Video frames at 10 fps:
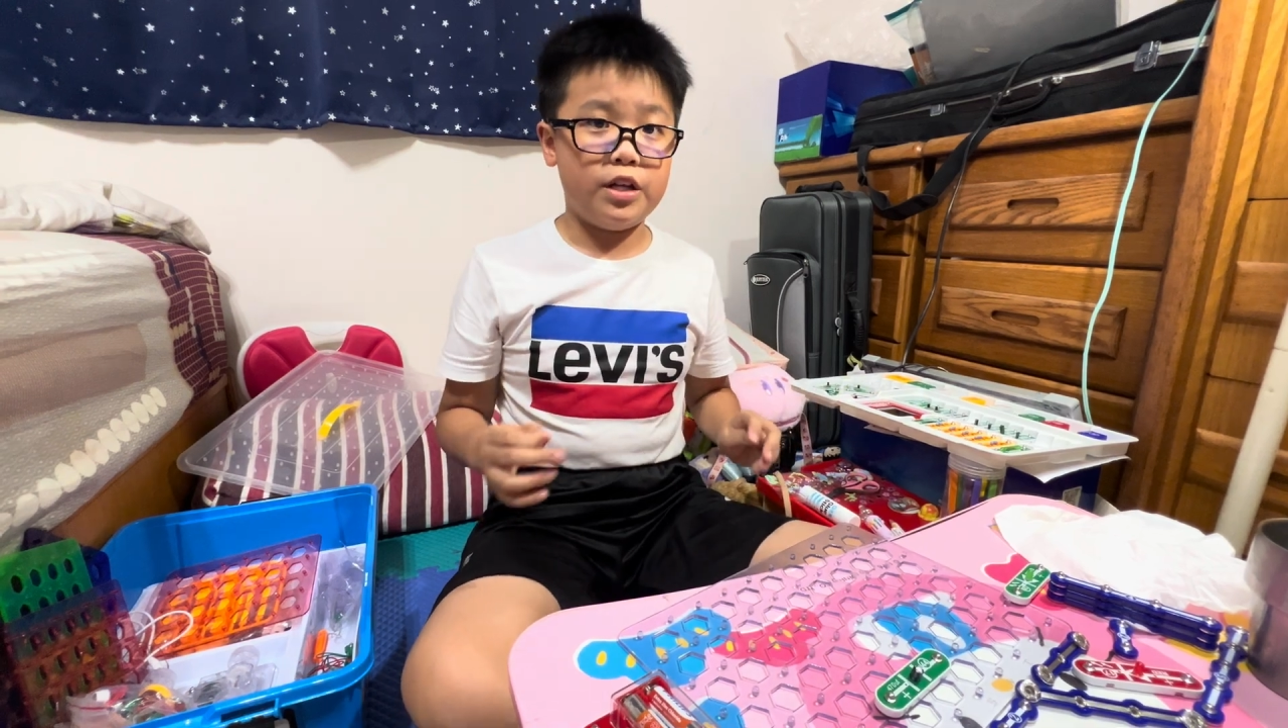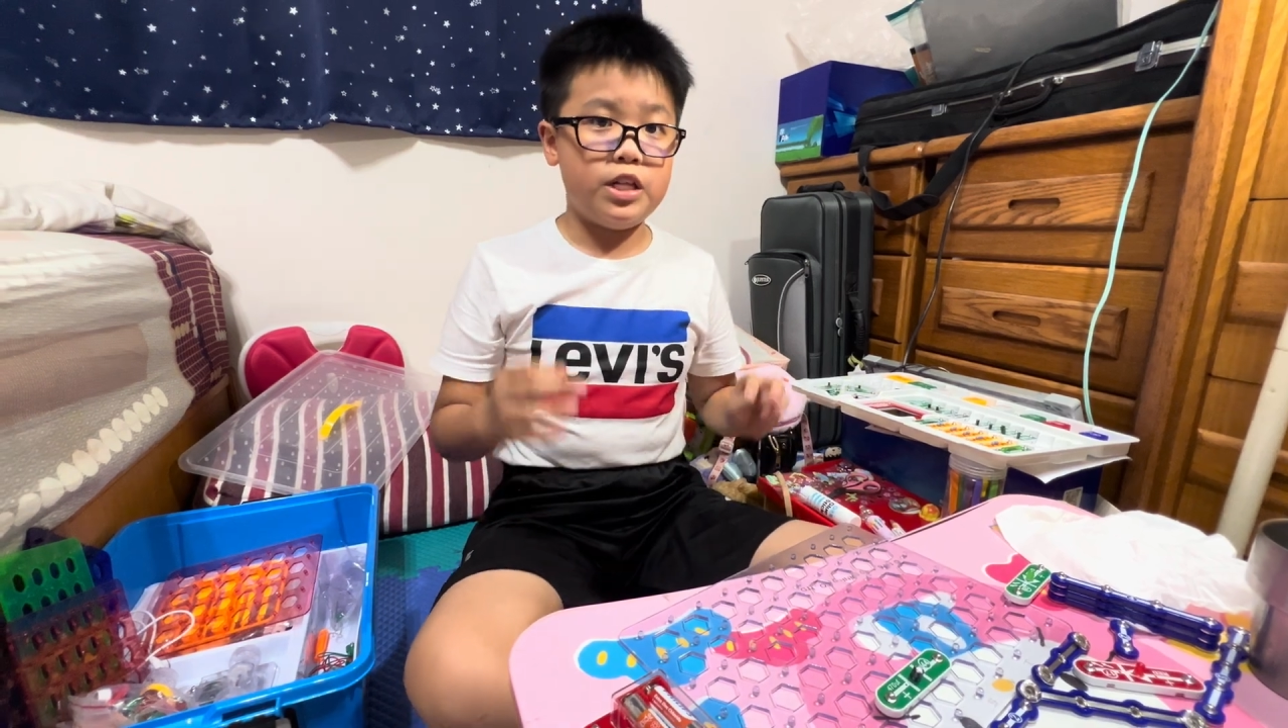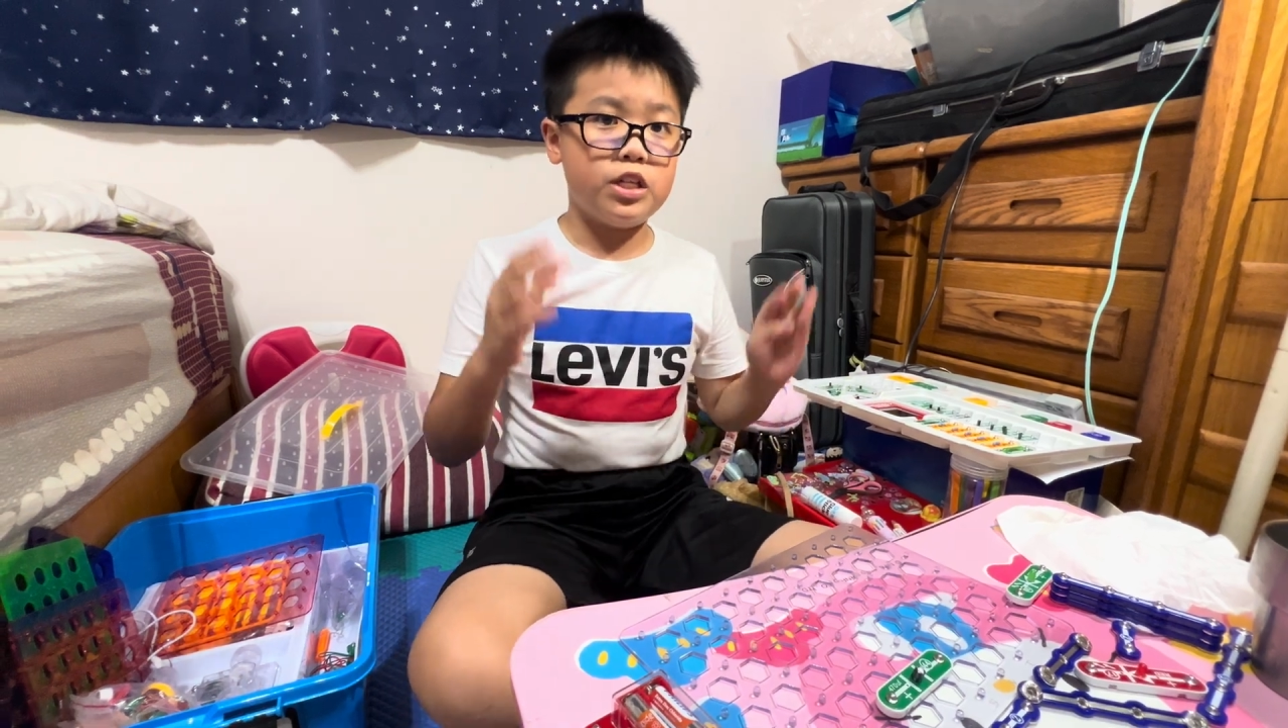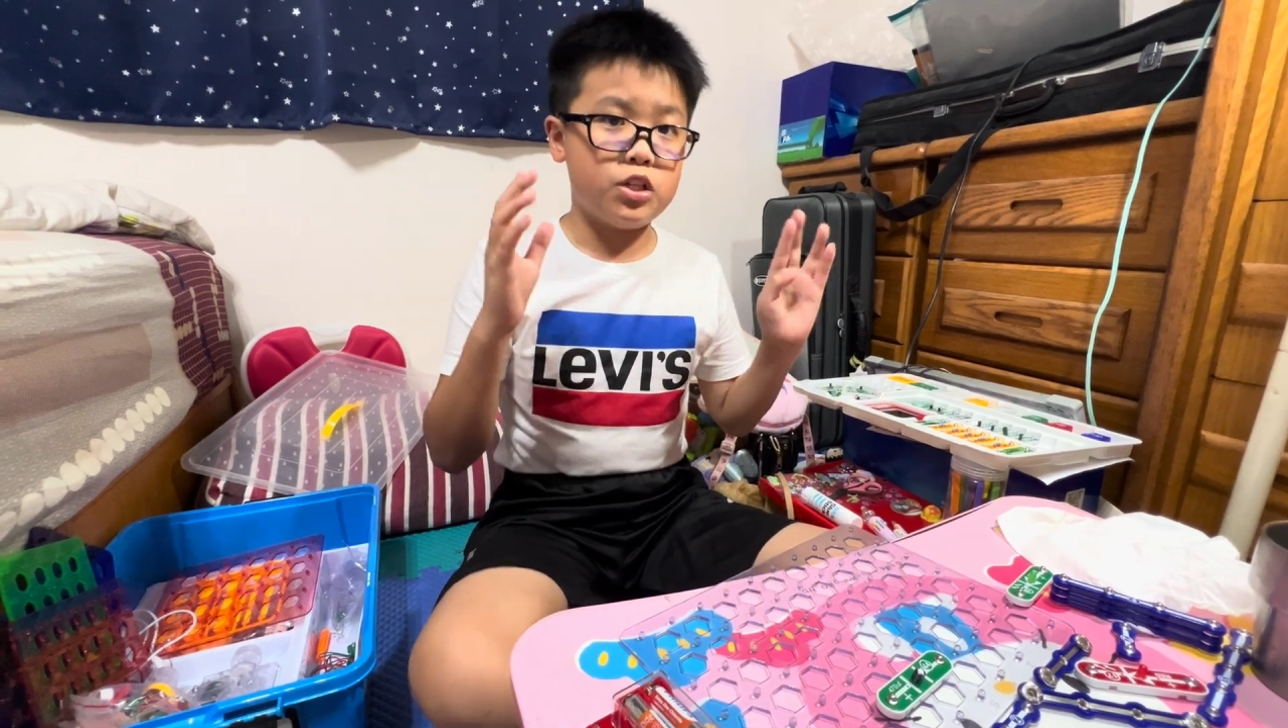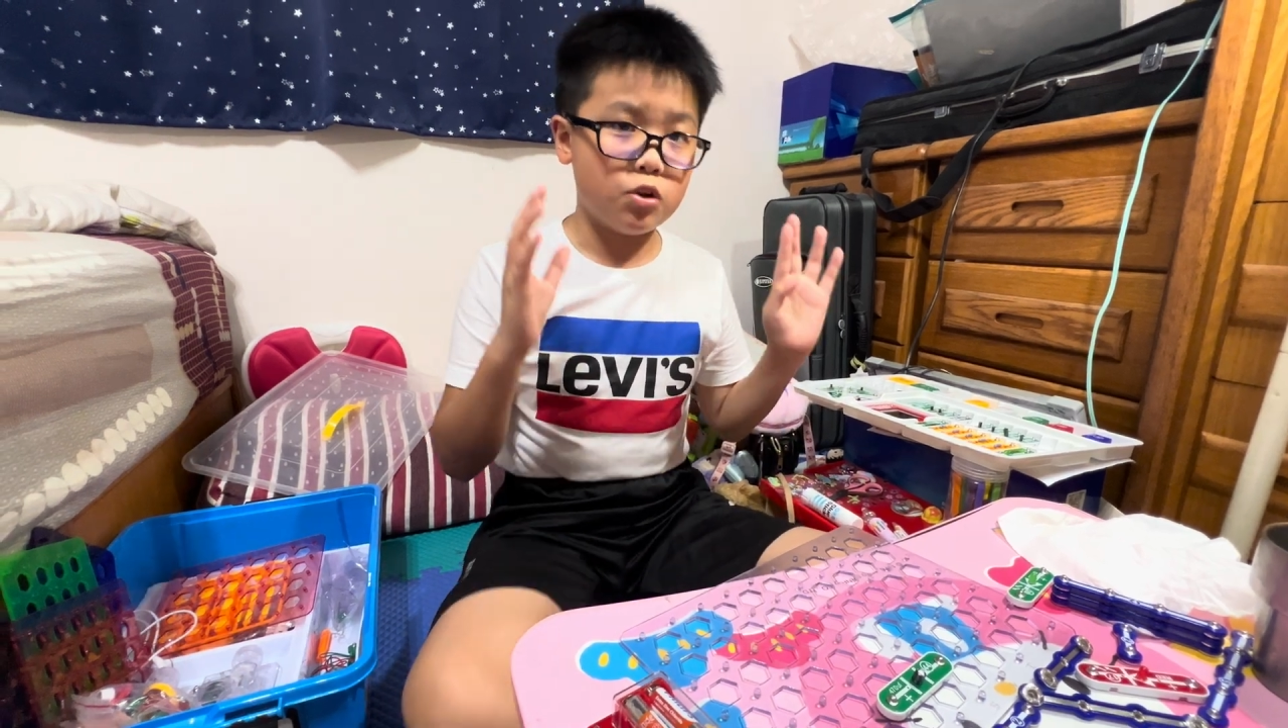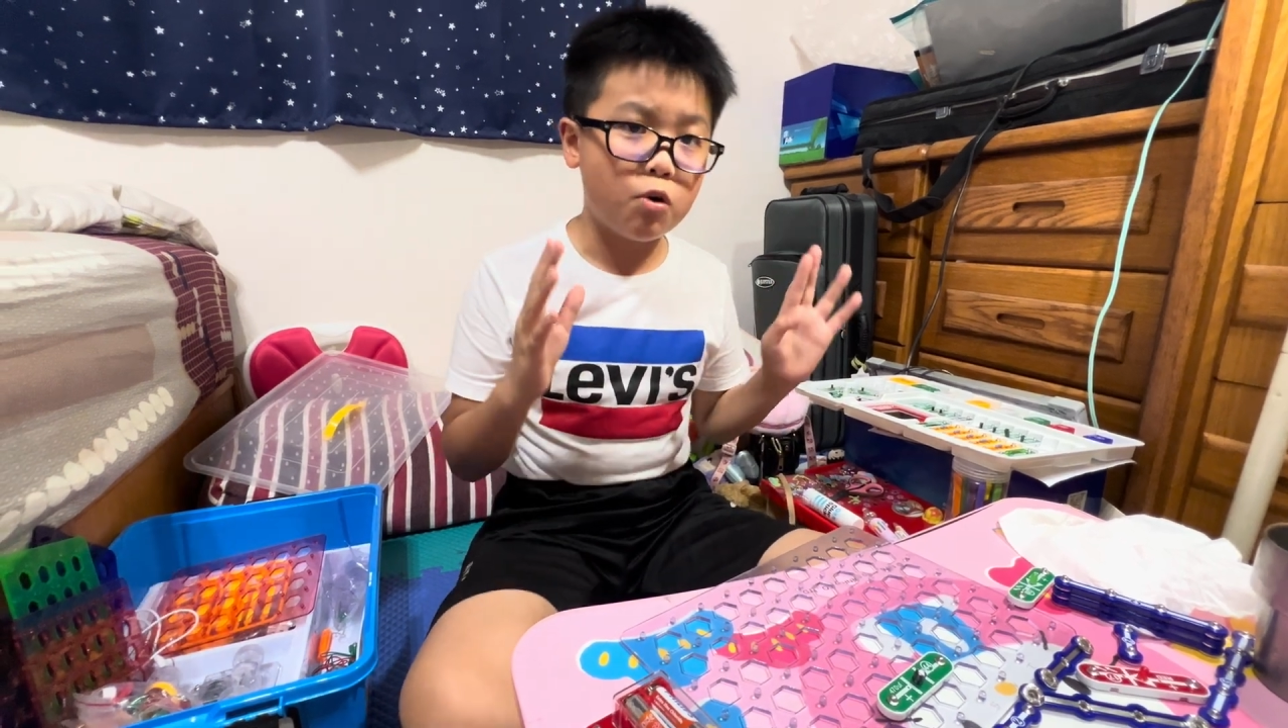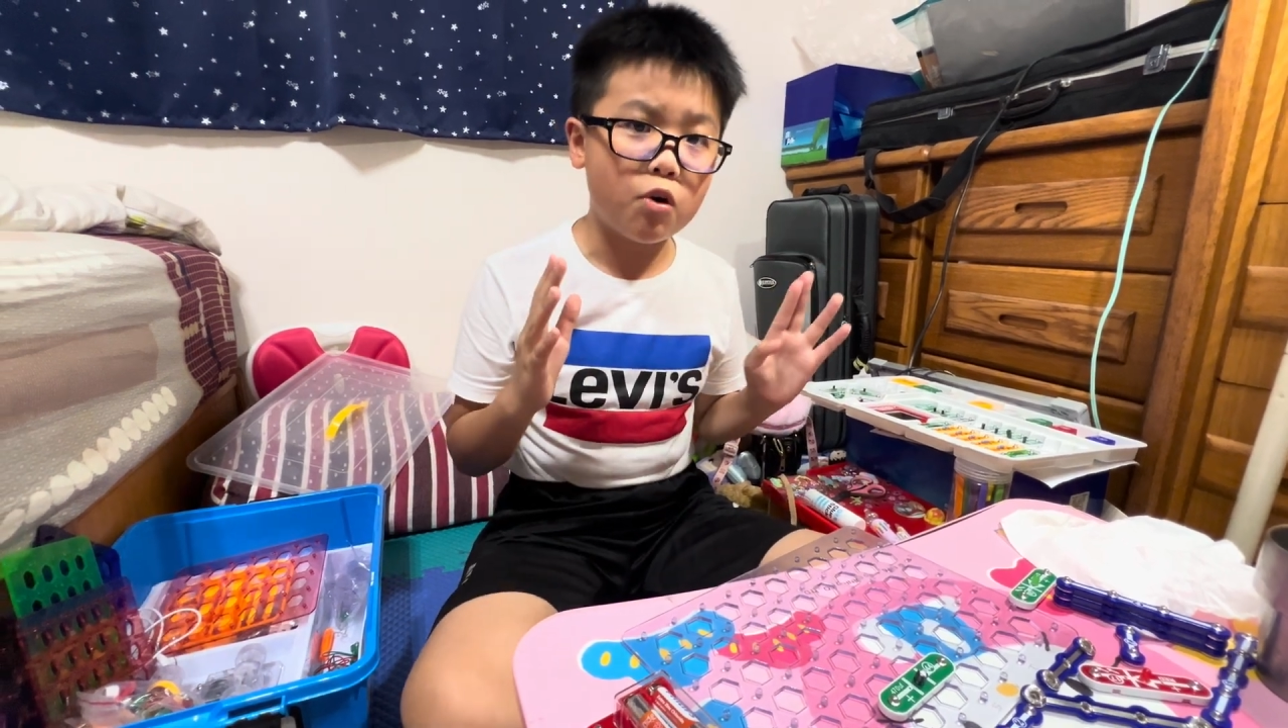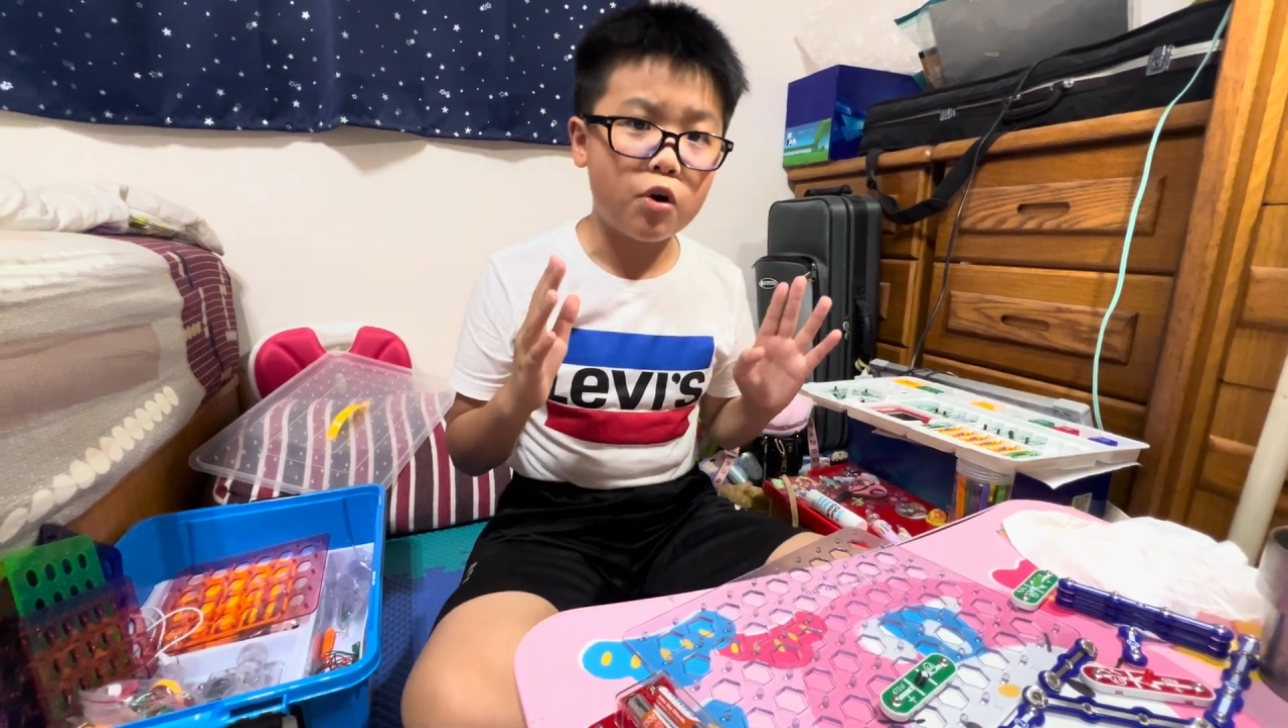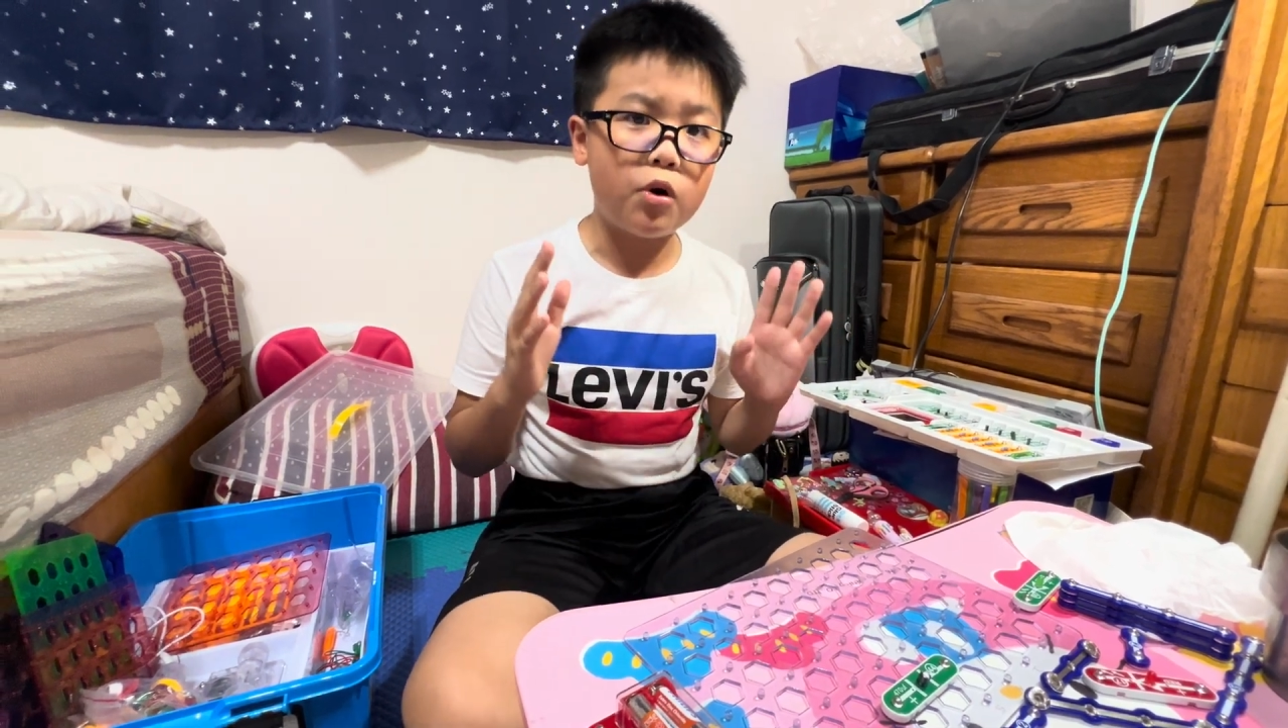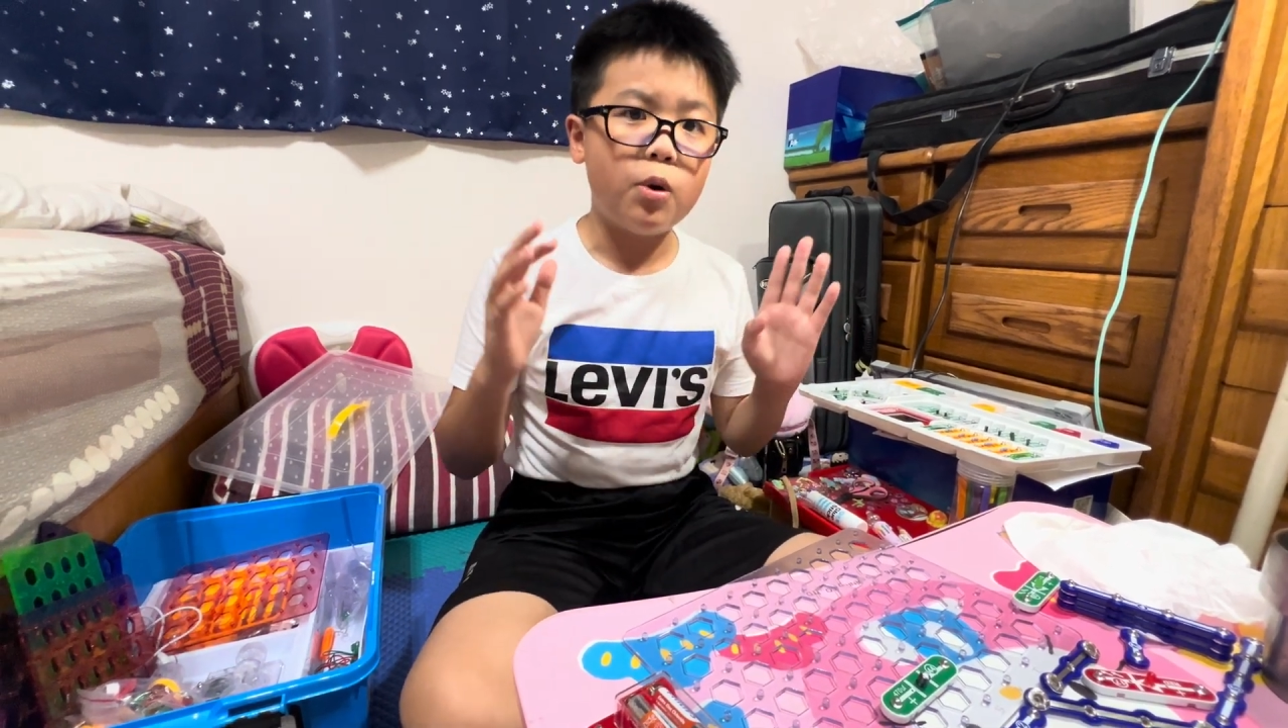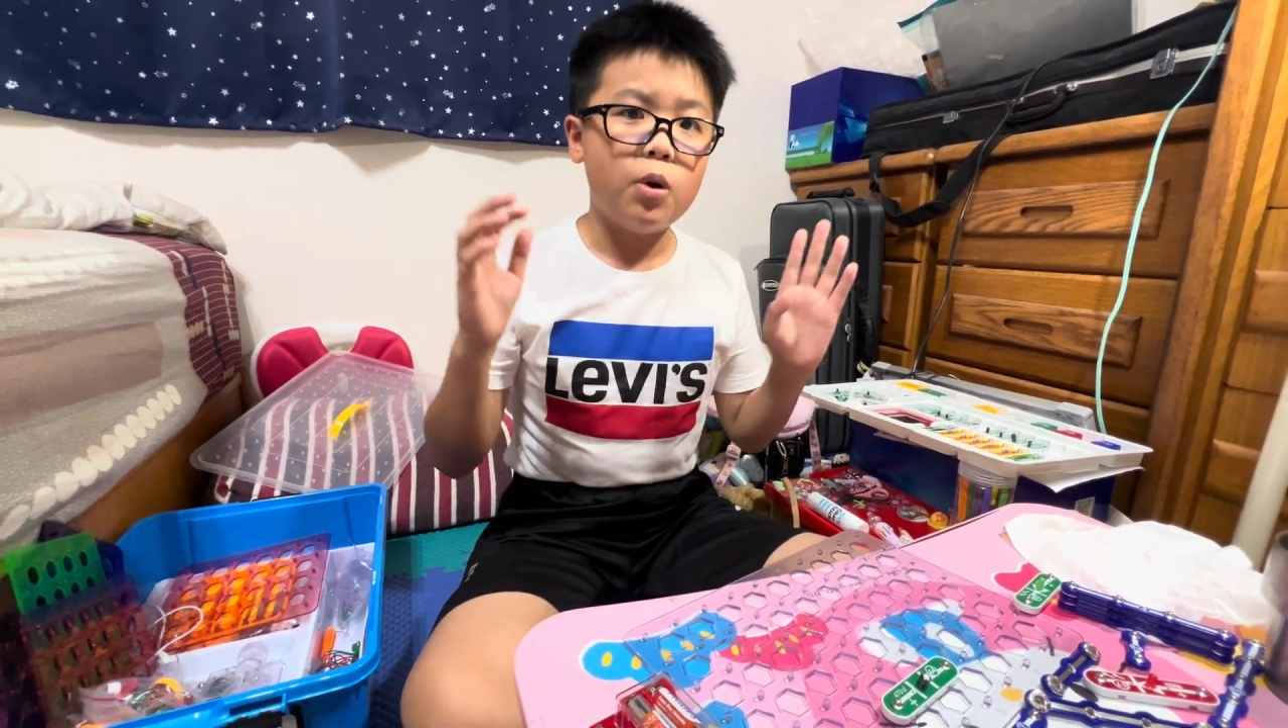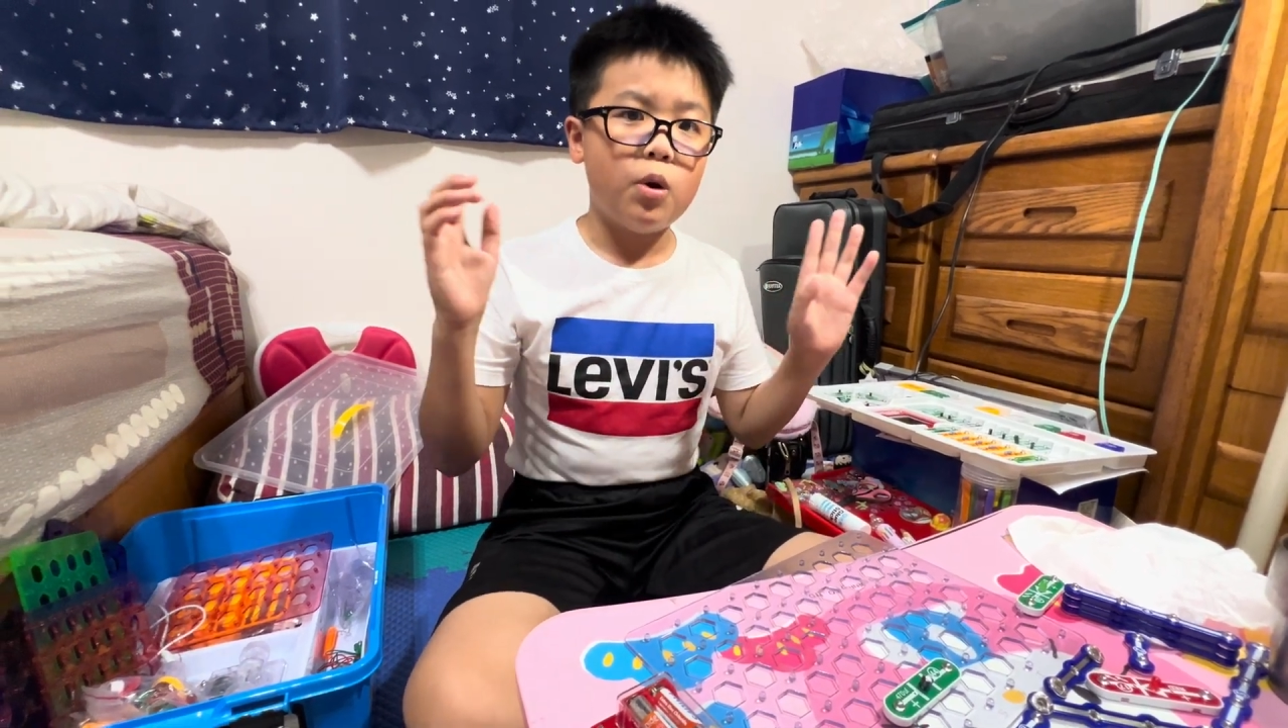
store